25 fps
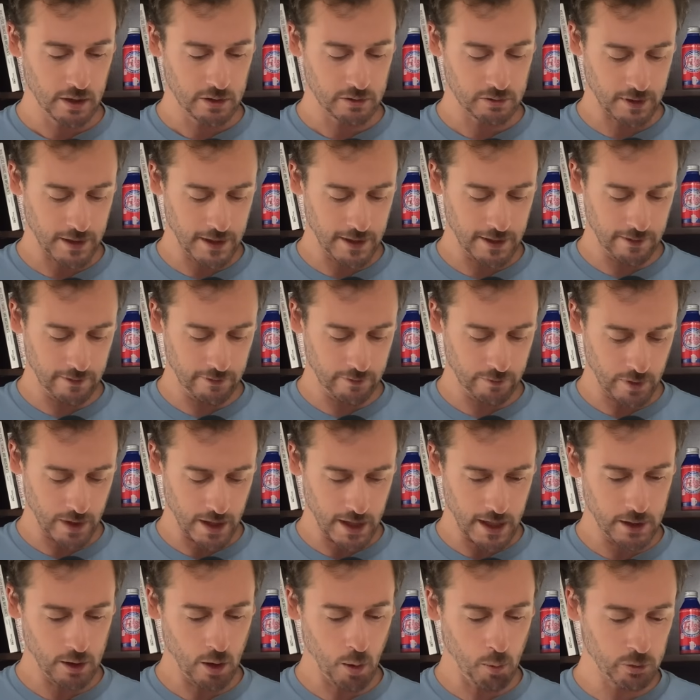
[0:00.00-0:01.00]
So I have
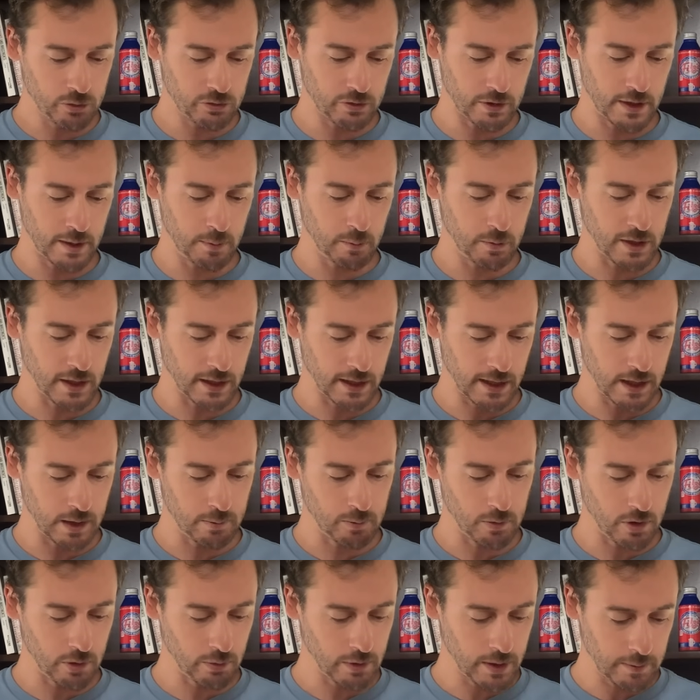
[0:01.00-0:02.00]
high hopes for him when I get
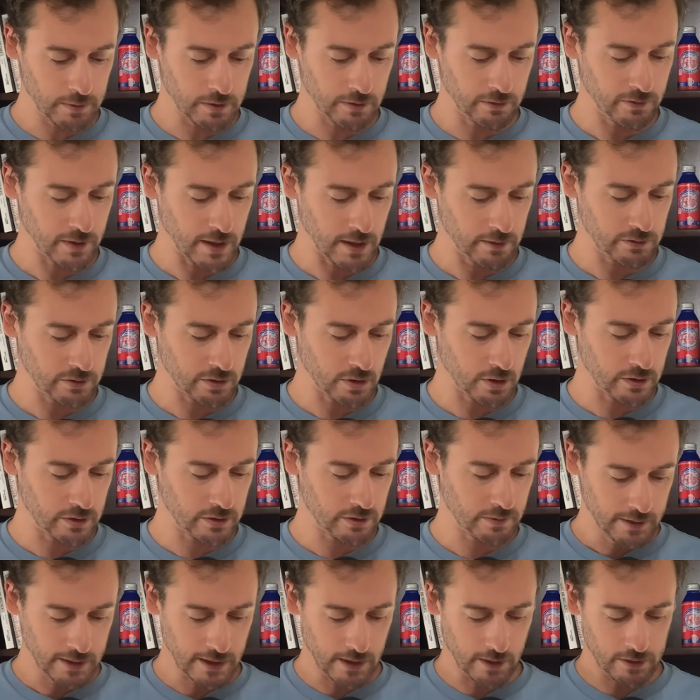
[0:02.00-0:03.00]
him all the way up to 5
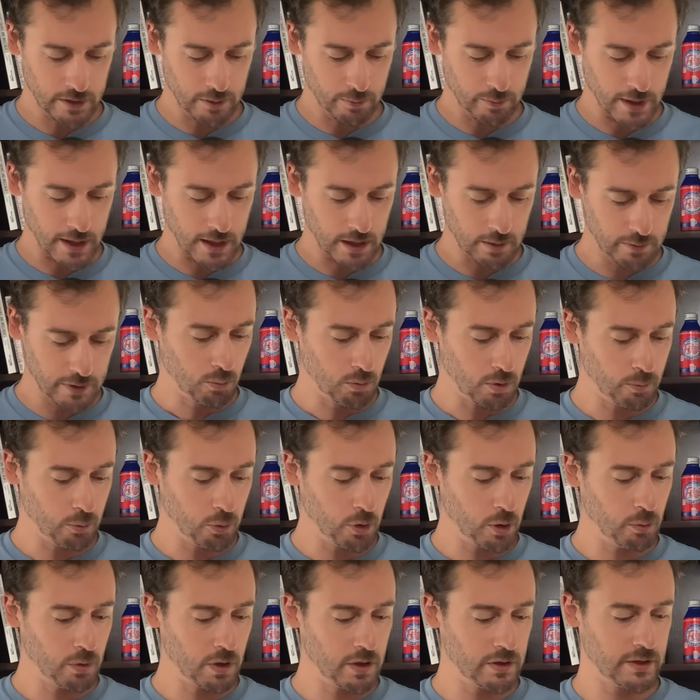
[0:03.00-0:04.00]
stars. Down at the bottom,
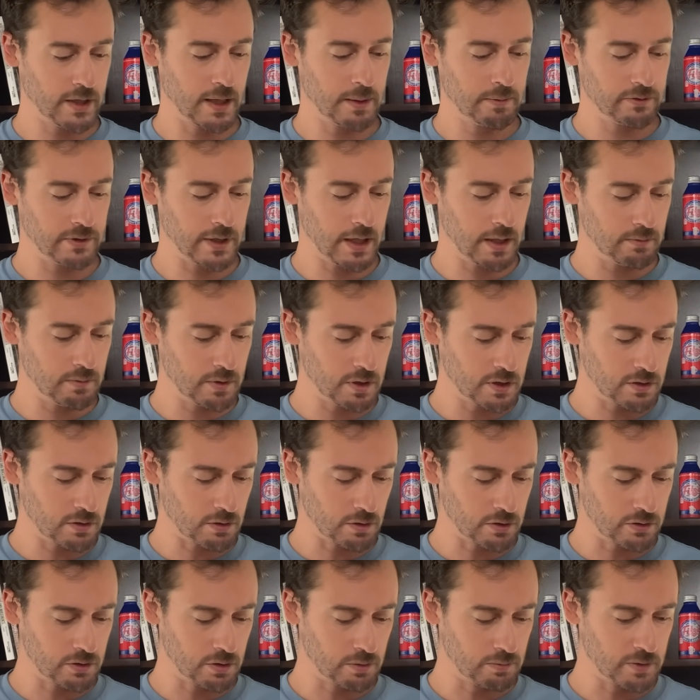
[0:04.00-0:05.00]
1.1 times damage
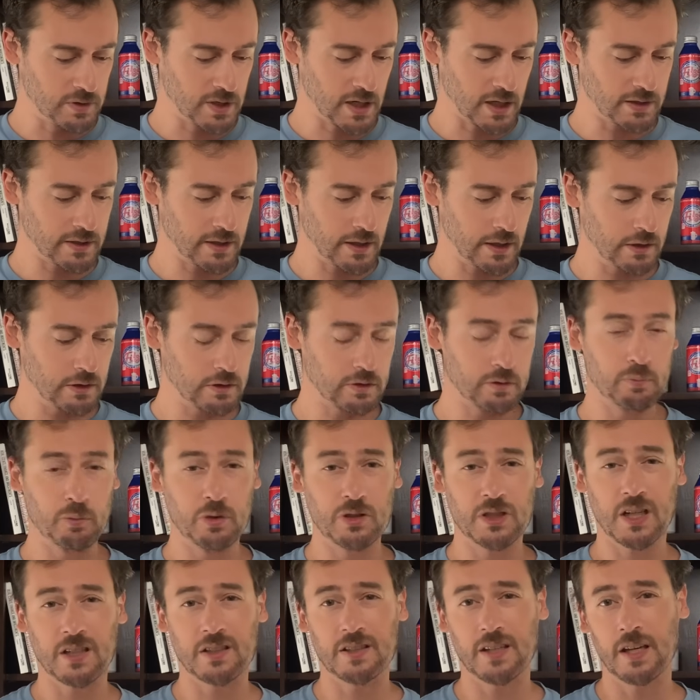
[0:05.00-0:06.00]
or 2 projectiles.
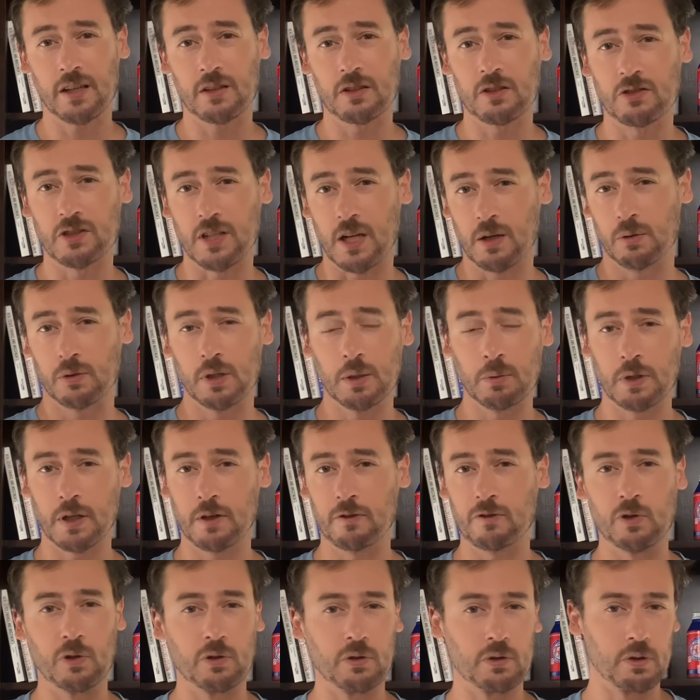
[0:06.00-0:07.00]
Projectiles generally will
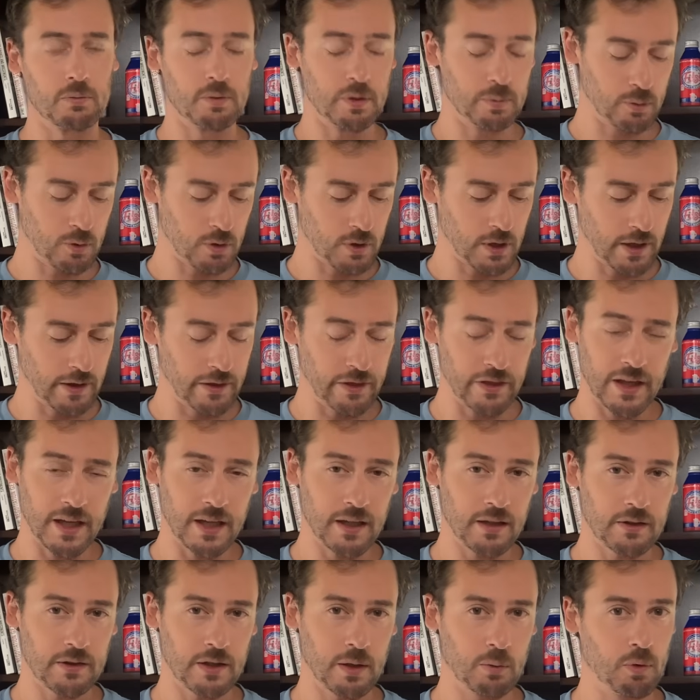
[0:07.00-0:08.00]
give you a little bit more, I
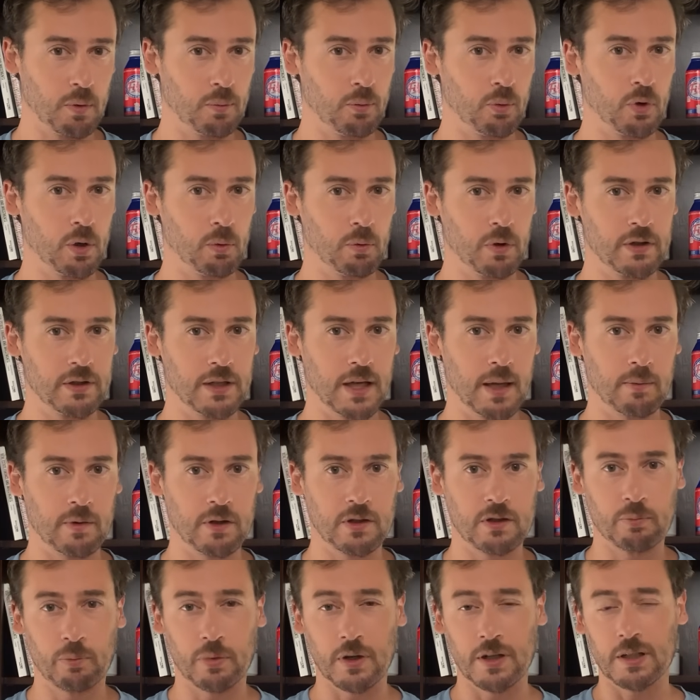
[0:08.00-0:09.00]
think, than 1.1
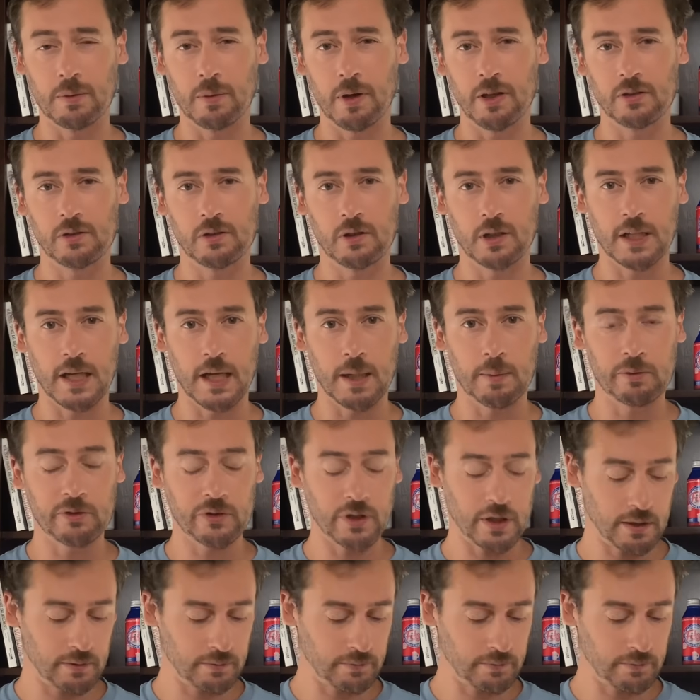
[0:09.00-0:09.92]
damage, but it depends on your game state.